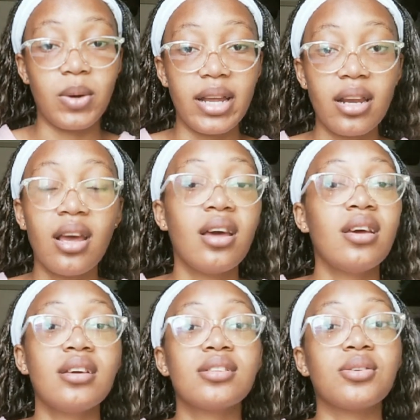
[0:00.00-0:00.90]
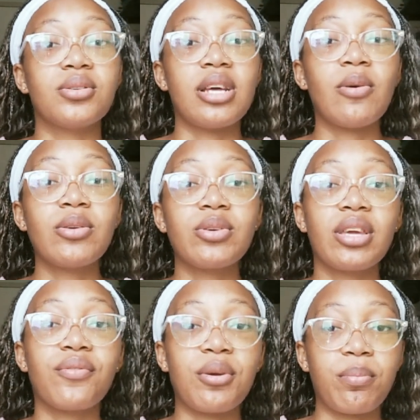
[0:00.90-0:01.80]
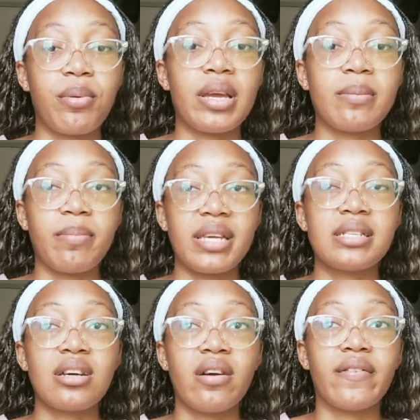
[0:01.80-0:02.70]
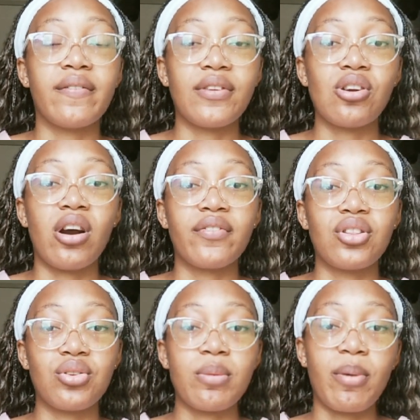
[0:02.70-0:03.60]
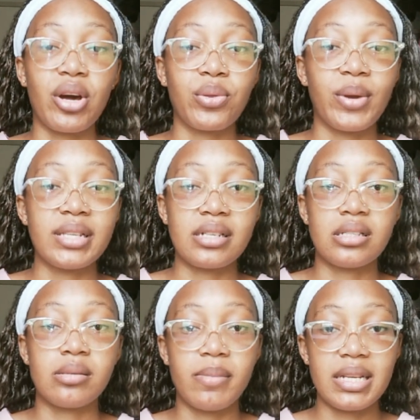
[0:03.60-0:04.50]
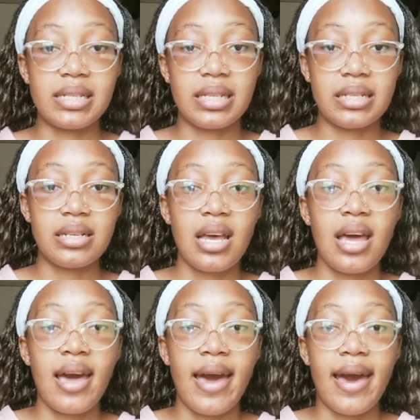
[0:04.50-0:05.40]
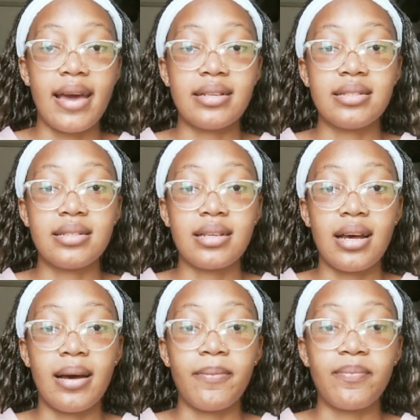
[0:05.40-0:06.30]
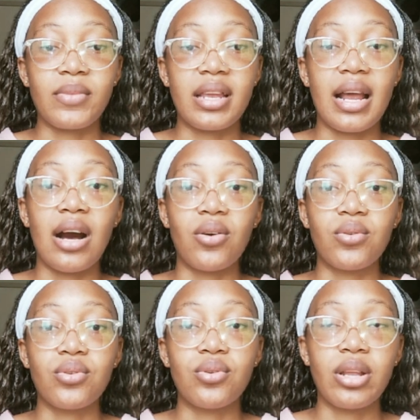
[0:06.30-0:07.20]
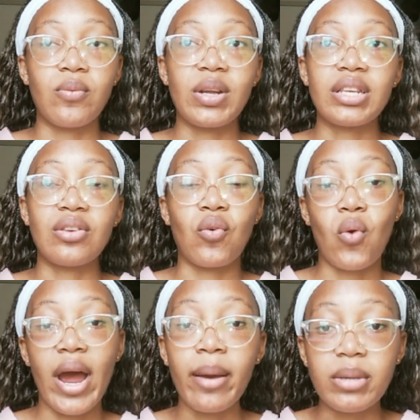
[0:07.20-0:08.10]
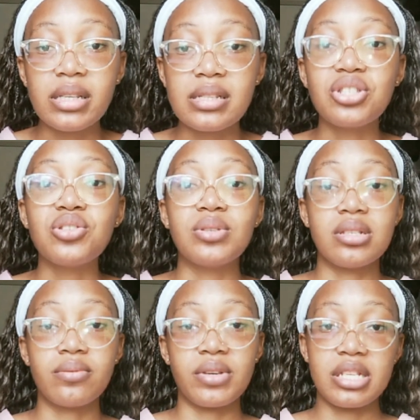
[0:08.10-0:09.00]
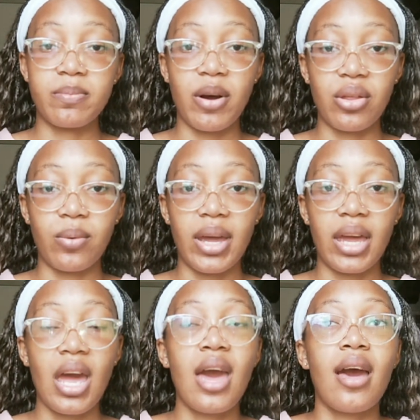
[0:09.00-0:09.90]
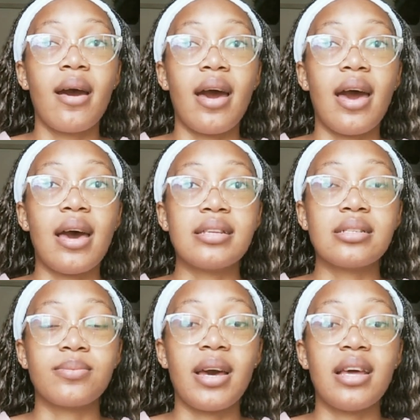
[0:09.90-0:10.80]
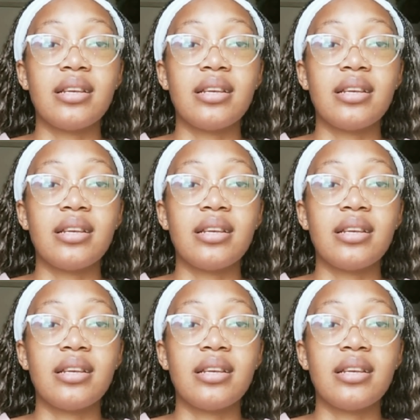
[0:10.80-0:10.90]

1. So that one will give you a basic overview of the 3 pathways into medicine and how and what are the requirements that you need for each pathway. As